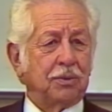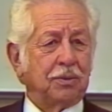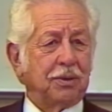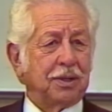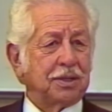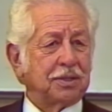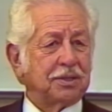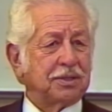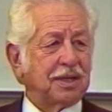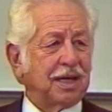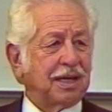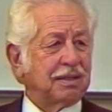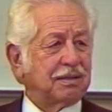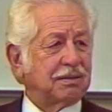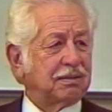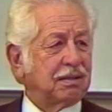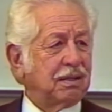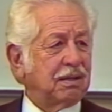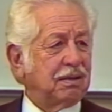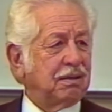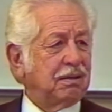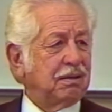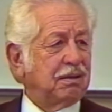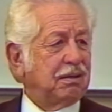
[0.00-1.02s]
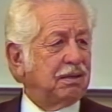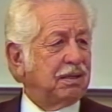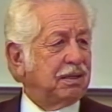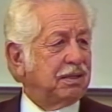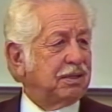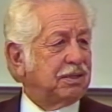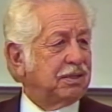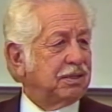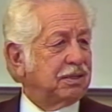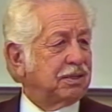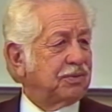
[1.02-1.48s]
what's that
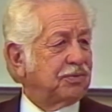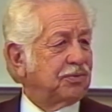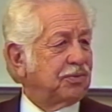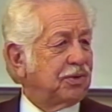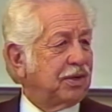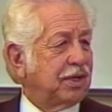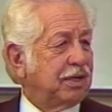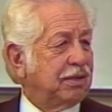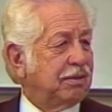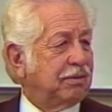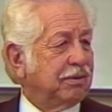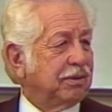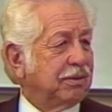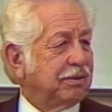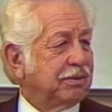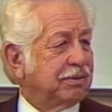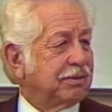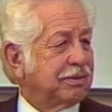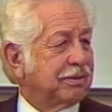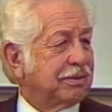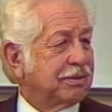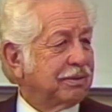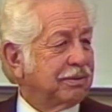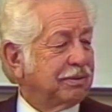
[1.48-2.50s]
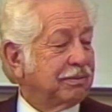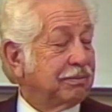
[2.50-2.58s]
delicious fragrance?